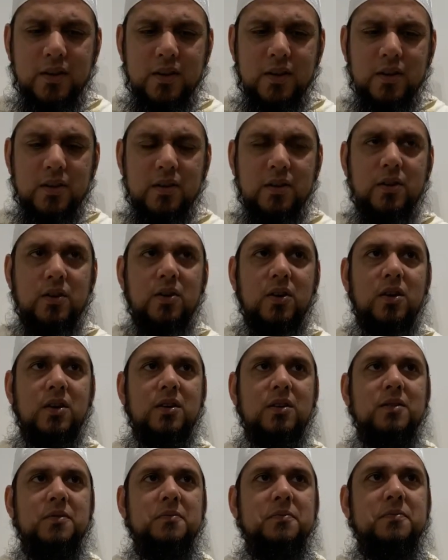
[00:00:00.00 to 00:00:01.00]
There
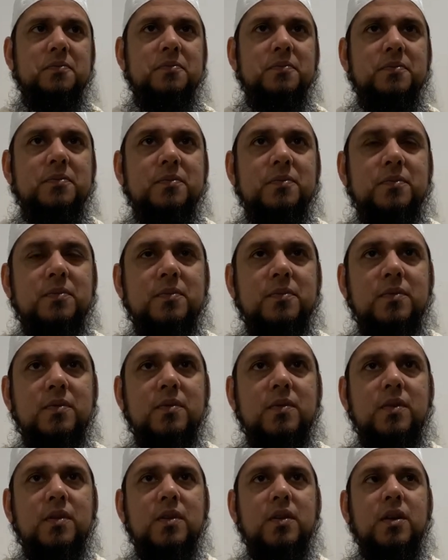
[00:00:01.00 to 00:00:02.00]
are
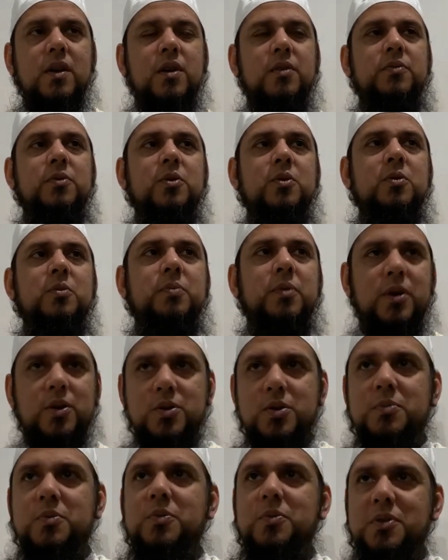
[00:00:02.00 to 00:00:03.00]
a few
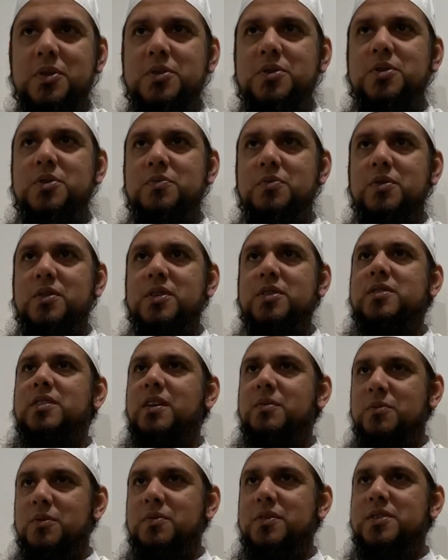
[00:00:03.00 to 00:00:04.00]
possible reasons for this
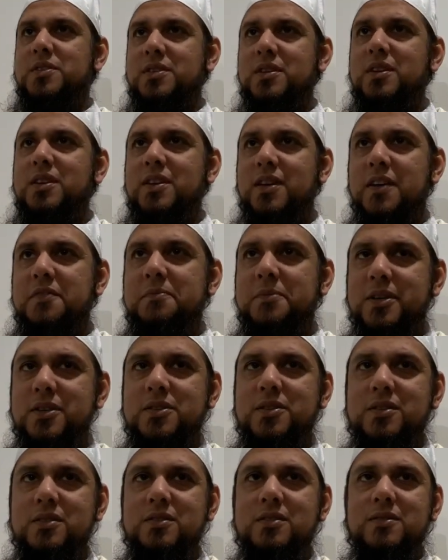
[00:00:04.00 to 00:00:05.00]
that Mufassirin have
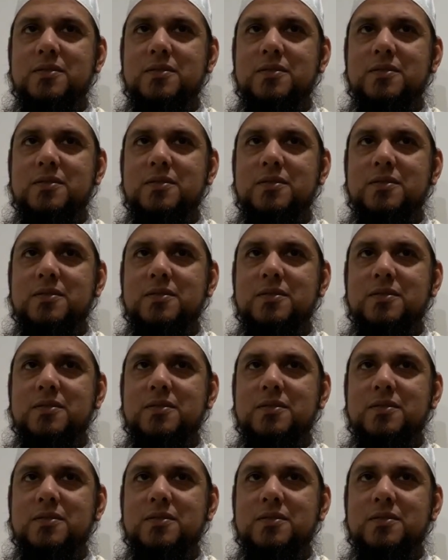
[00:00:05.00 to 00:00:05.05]
mentioned.